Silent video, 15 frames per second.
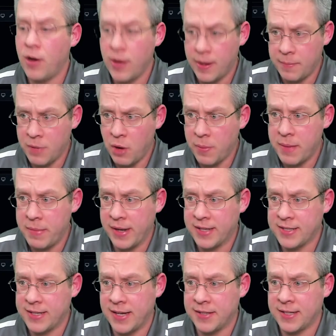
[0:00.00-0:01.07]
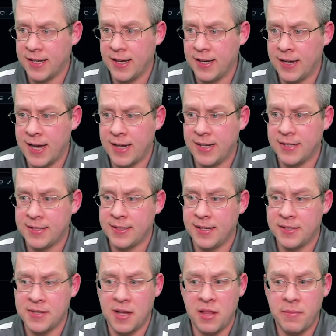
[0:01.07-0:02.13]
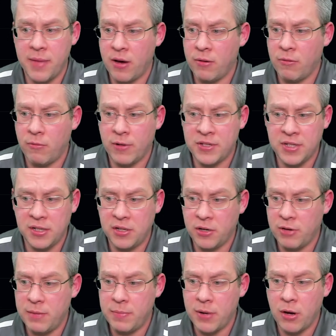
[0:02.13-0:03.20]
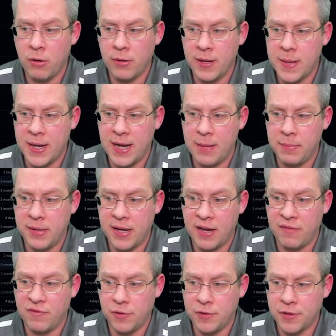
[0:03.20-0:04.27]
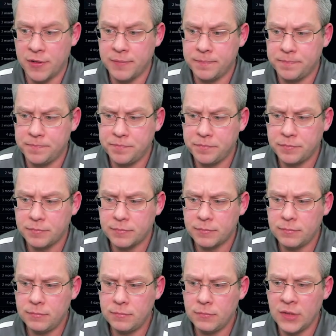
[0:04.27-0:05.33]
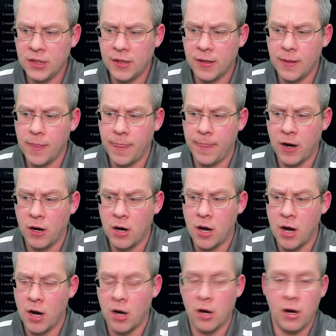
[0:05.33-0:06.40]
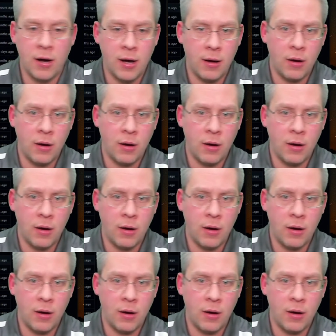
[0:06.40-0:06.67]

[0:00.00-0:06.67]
hoping that makes sense. Again, it's all about what's in your repo in that API folder. there are